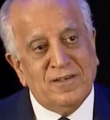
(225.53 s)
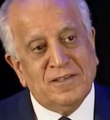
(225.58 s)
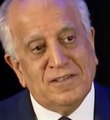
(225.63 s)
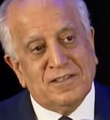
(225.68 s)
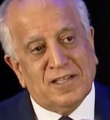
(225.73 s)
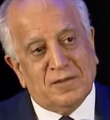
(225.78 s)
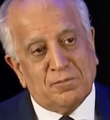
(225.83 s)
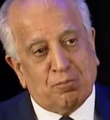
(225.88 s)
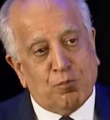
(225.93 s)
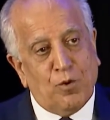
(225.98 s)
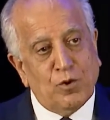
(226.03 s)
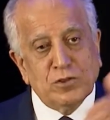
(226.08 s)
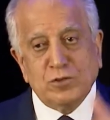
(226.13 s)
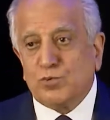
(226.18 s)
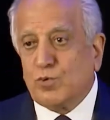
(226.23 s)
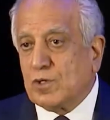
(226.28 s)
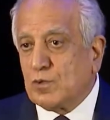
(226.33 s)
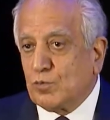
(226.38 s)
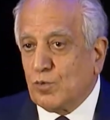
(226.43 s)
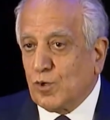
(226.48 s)
That
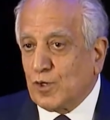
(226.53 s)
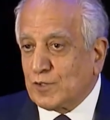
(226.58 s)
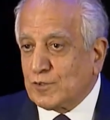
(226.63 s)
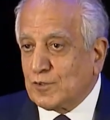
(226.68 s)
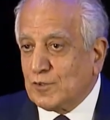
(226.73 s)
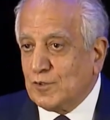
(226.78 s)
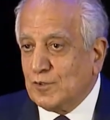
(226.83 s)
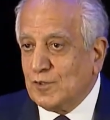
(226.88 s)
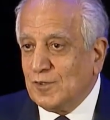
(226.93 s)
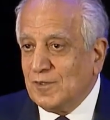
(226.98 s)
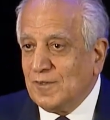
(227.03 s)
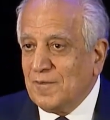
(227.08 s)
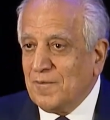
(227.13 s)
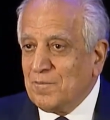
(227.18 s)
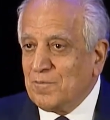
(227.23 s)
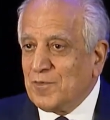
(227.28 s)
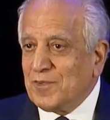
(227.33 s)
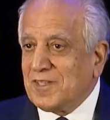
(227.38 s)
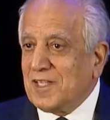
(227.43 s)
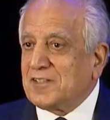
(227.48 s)
post-World War II,
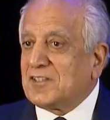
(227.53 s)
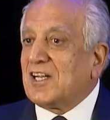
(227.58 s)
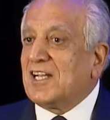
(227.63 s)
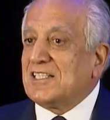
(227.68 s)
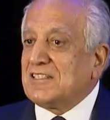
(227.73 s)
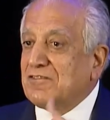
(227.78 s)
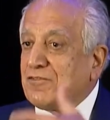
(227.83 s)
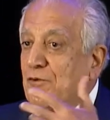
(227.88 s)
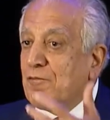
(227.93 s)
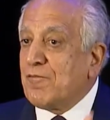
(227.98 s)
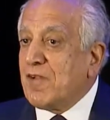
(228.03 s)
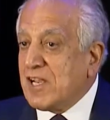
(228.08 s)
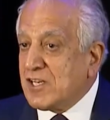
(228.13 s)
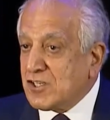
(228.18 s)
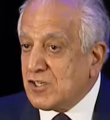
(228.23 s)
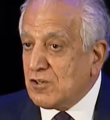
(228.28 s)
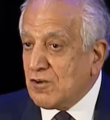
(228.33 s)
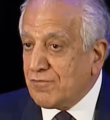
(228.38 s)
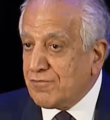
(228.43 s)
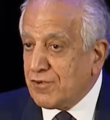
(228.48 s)
the
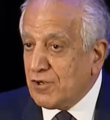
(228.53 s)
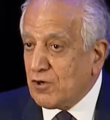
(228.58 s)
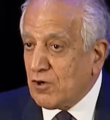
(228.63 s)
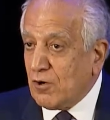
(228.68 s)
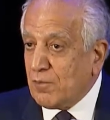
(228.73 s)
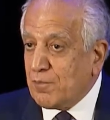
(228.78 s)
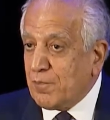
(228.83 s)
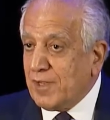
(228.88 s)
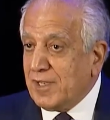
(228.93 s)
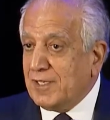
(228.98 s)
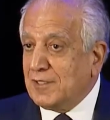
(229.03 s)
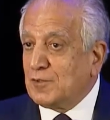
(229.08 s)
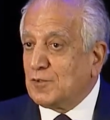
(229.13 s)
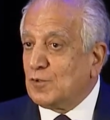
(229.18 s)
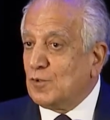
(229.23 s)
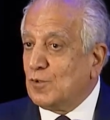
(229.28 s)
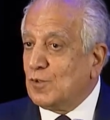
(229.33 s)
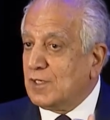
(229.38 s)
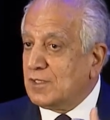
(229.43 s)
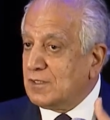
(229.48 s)
transformation of Europe
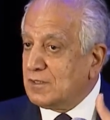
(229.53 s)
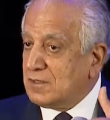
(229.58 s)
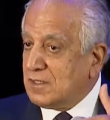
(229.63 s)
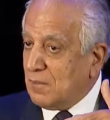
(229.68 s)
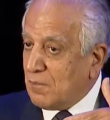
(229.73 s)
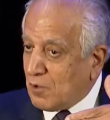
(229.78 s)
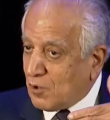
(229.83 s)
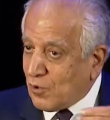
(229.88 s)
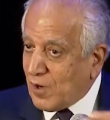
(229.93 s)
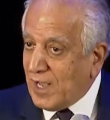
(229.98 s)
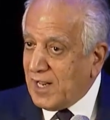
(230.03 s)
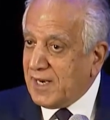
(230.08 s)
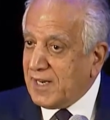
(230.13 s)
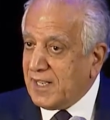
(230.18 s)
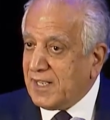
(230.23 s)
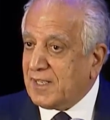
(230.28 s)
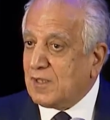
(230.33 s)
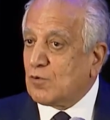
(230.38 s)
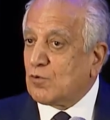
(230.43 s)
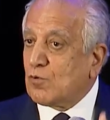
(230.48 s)
into a
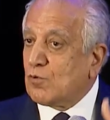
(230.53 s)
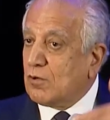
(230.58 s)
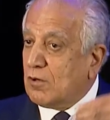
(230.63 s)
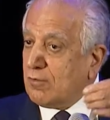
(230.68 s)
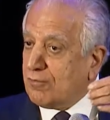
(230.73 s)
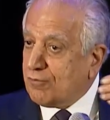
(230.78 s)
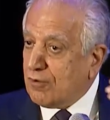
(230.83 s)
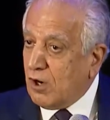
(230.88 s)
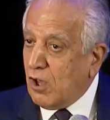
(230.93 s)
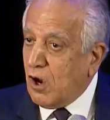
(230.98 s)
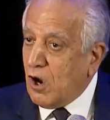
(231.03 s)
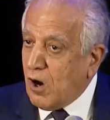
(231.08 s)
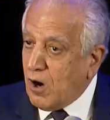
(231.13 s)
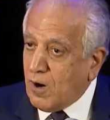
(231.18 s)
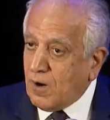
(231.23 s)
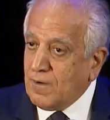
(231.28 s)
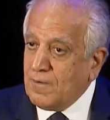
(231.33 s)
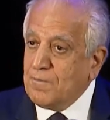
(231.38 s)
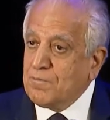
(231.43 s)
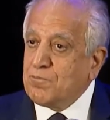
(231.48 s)
democratic, rule of
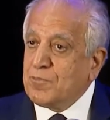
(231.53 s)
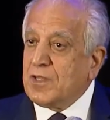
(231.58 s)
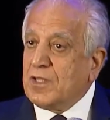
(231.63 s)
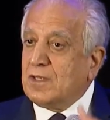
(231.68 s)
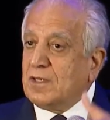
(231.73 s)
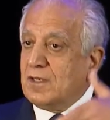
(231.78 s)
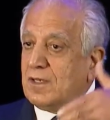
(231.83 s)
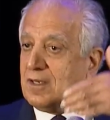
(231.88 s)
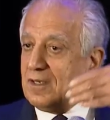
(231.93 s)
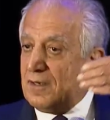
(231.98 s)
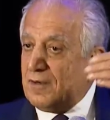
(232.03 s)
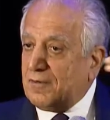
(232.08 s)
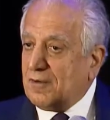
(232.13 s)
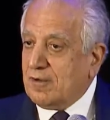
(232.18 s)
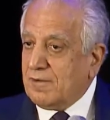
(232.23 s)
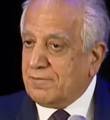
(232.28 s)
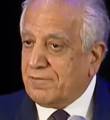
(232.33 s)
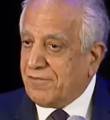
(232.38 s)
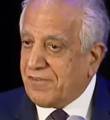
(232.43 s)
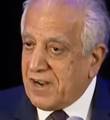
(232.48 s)
law,
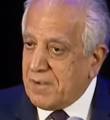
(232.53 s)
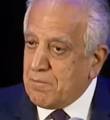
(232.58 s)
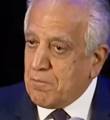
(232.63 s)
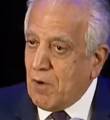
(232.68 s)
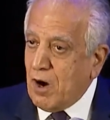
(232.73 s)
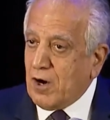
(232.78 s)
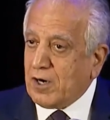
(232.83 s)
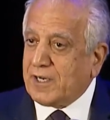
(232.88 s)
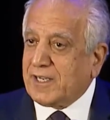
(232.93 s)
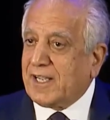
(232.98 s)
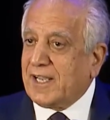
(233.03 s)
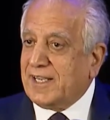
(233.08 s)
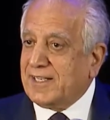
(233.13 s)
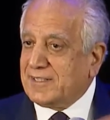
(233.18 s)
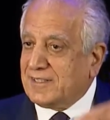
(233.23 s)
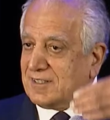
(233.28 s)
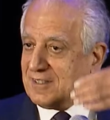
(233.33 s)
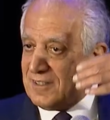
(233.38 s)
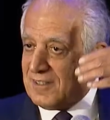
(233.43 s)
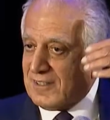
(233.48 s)
a free
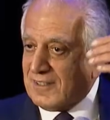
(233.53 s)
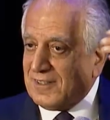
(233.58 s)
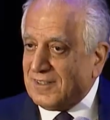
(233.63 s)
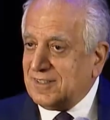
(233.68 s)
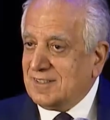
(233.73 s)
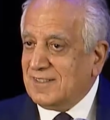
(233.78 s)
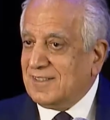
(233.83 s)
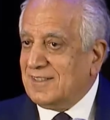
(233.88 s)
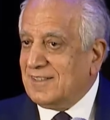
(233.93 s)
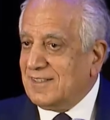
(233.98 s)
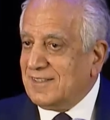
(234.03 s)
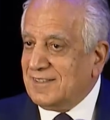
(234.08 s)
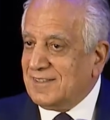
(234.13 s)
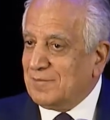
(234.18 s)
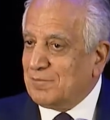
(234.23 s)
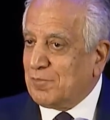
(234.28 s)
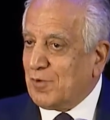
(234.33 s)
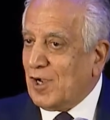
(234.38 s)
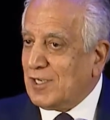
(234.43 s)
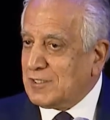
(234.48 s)
market,
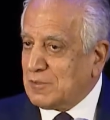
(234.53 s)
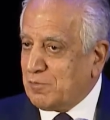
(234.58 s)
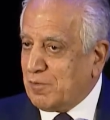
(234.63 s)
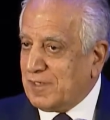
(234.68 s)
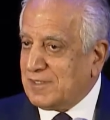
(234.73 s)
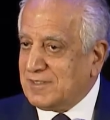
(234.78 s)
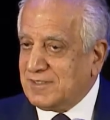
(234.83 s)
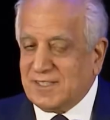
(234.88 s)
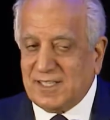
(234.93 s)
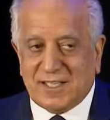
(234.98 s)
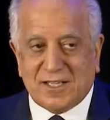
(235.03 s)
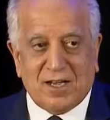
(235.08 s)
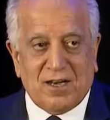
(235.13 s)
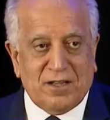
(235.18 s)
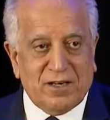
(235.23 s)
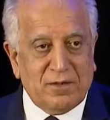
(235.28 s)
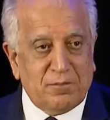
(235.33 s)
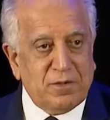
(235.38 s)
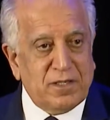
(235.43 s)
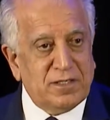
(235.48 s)
prosperous
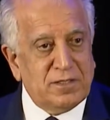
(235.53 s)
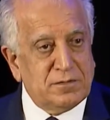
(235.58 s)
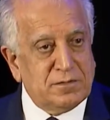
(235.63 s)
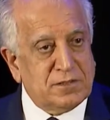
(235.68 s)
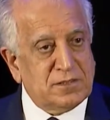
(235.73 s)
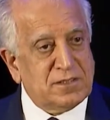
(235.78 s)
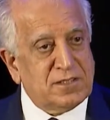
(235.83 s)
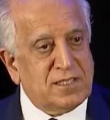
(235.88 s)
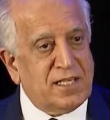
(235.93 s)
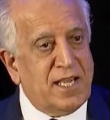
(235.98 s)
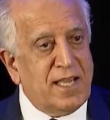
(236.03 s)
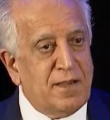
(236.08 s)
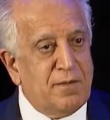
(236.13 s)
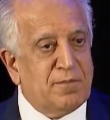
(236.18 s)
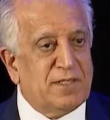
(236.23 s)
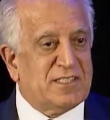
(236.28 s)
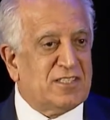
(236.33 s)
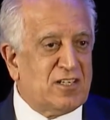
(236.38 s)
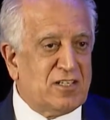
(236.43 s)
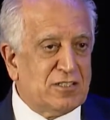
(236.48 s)
economies came
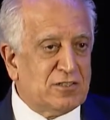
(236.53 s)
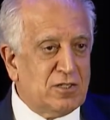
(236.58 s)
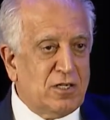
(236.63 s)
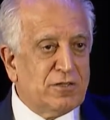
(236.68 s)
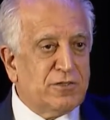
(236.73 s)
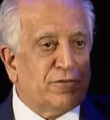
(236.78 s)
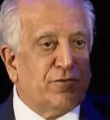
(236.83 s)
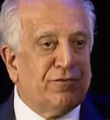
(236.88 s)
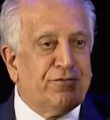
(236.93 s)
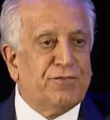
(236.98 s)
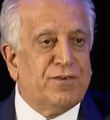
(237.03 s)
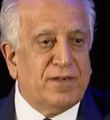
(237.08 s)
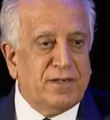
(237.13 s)
as a result of